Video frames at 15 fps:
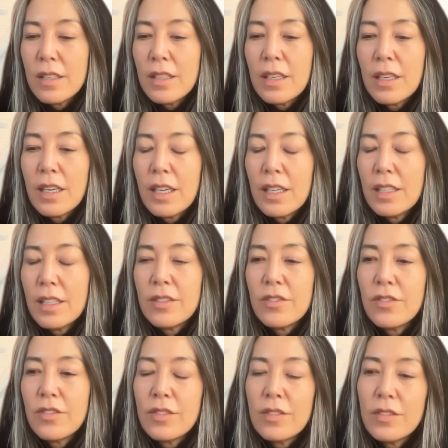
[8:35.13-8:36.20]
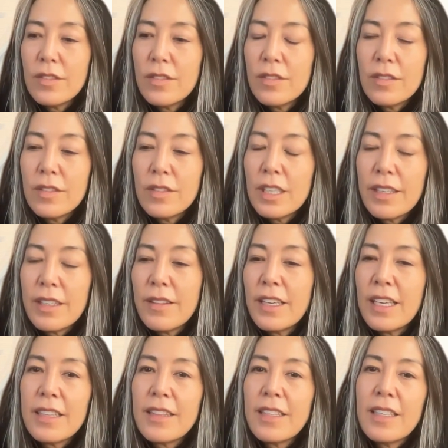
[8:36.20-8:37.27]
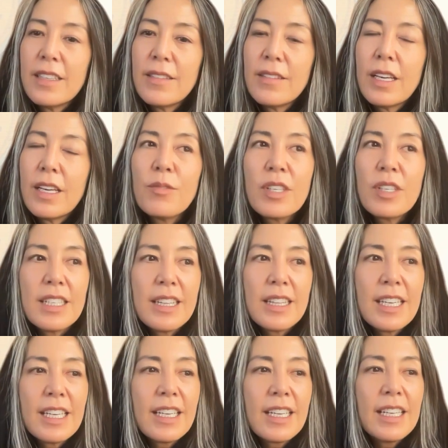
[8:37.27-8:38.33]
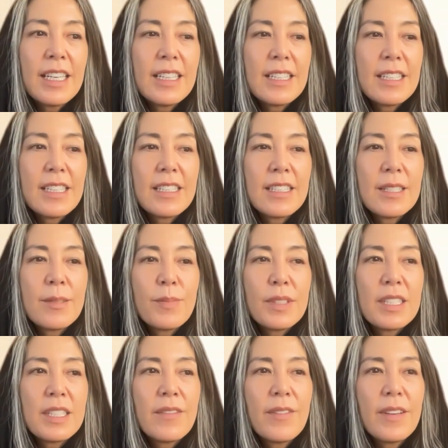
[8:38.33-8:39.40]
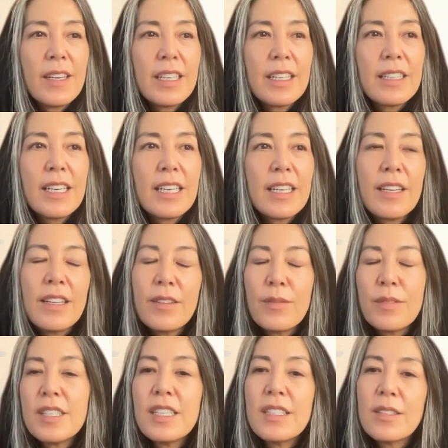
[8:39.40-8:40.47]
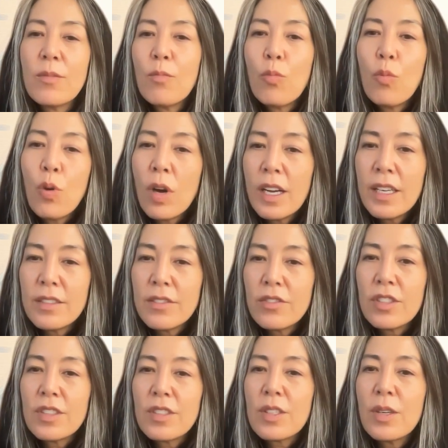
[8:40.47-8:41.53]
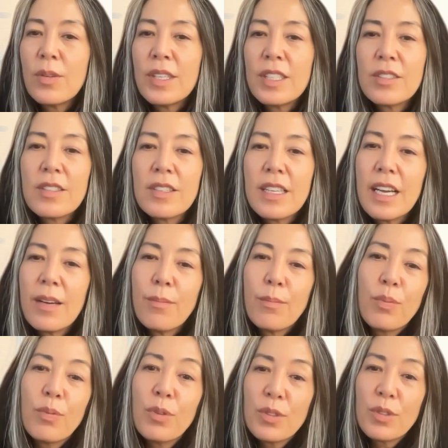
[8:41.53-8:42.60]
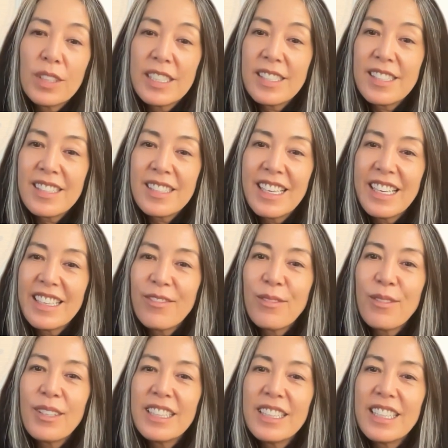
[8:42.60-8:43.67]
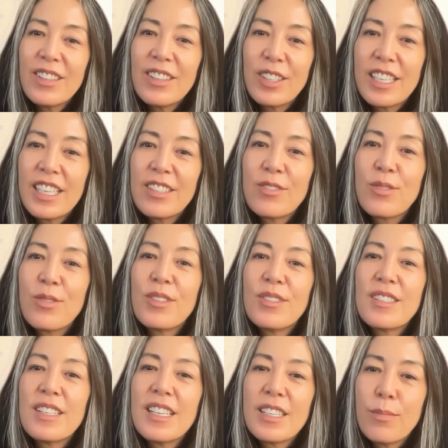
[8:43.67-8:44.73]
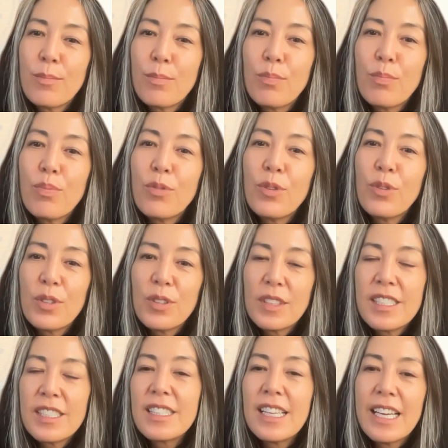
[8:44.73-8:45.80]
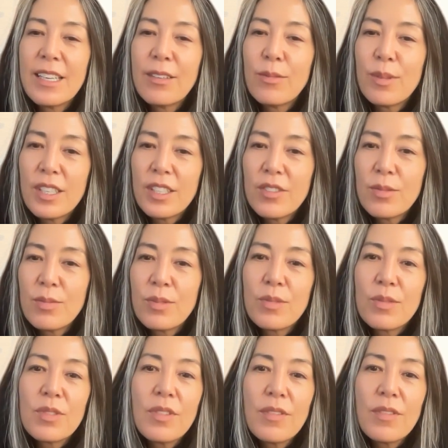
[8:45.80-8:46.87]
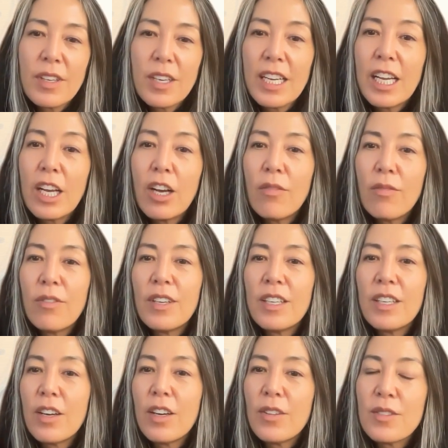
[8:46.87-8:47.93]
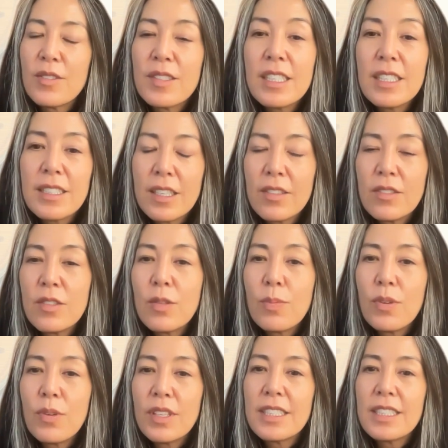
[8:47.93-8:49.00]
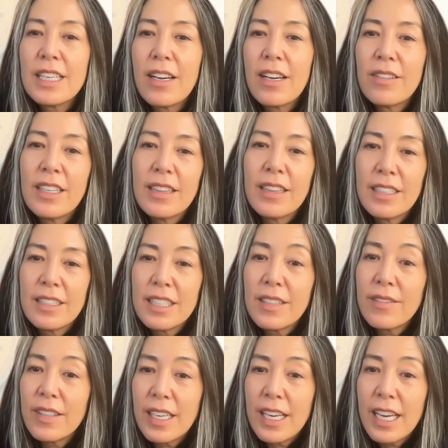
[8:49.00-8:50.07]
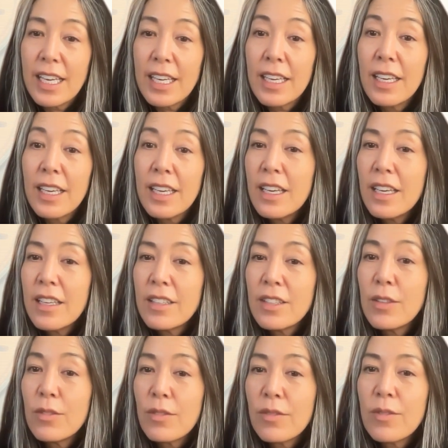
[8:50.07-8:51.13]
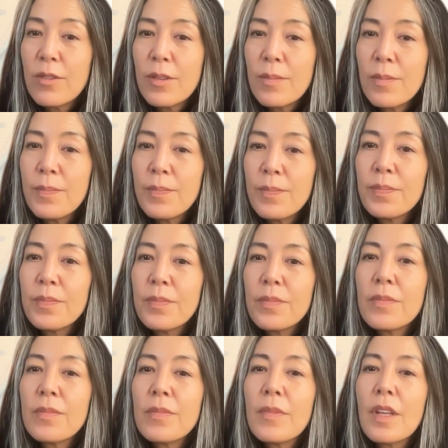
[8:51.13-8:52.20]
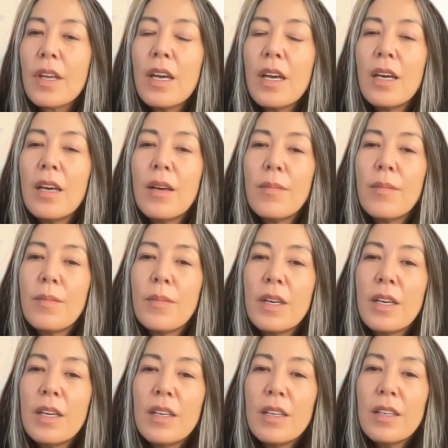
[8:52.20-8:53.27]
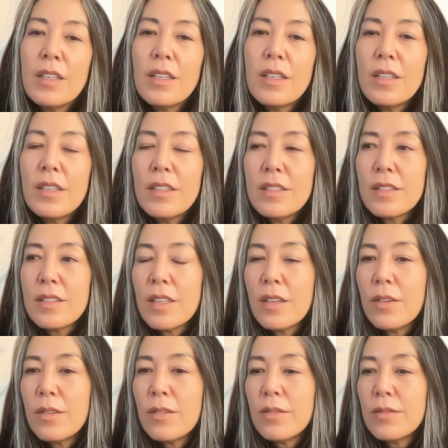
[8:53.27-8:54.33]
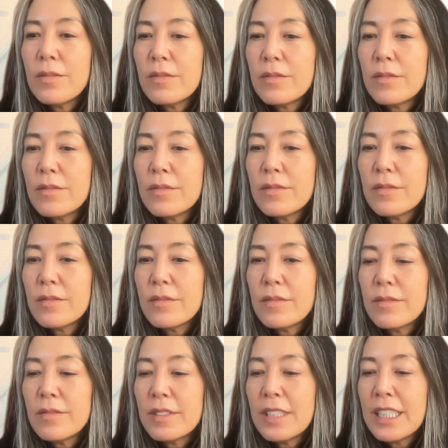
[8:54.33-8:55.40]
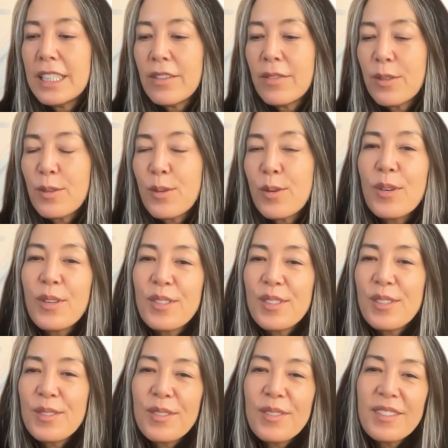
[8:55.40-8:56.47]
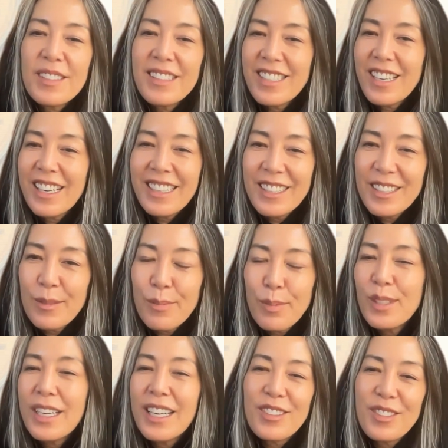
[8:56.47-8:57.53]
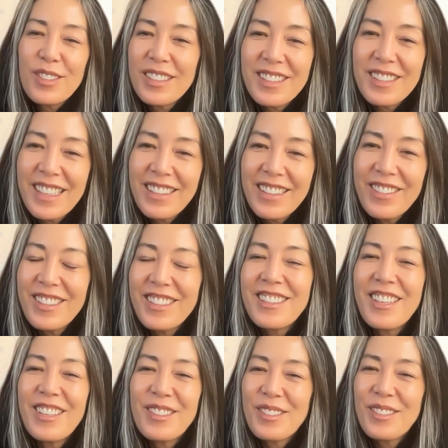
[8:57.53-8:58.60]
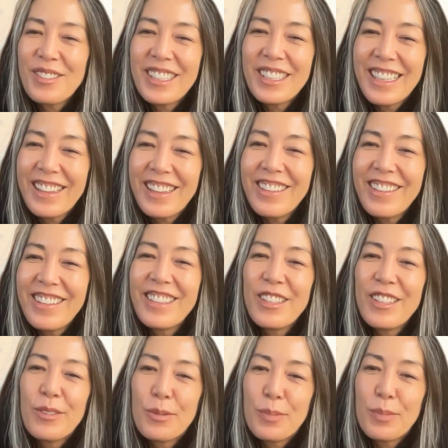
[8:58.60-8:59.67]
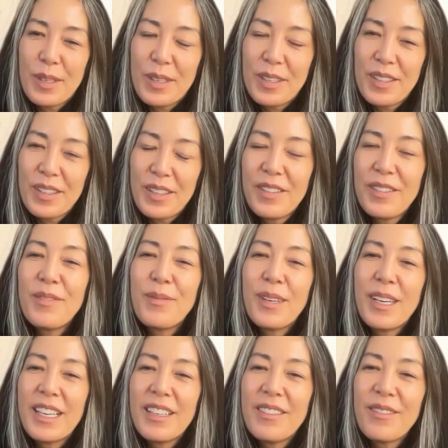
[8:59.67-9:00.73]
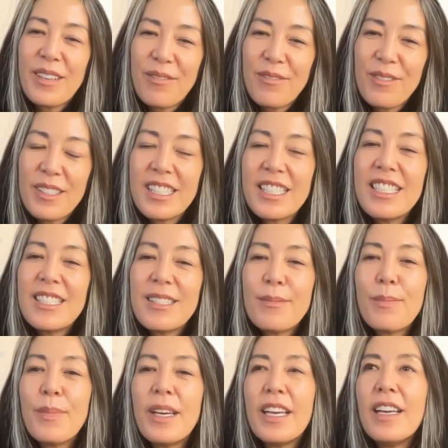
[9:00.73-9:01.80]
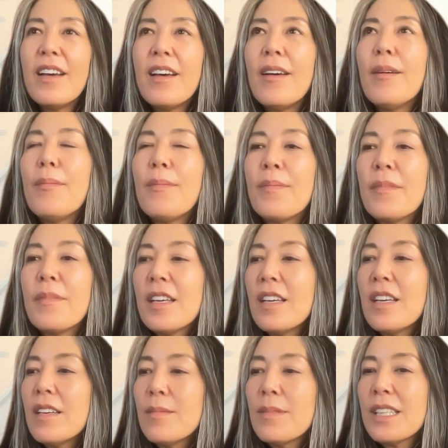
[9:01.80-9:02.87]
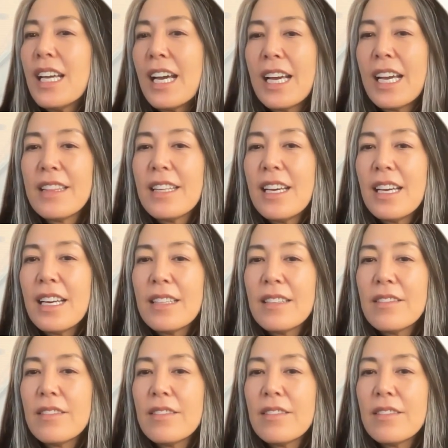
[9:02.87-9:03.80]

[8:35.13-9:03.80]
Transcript: uh, I think that I'm trying to think in specific, like in the season one, just going to that brutalist, like really looking towards like a brutalist language was very helpful in all those details you pointed out in the T V A uniform. Um, so, and of course, talking to the production designer is also another huge part of my references, but, um, but yeah, I, th- I,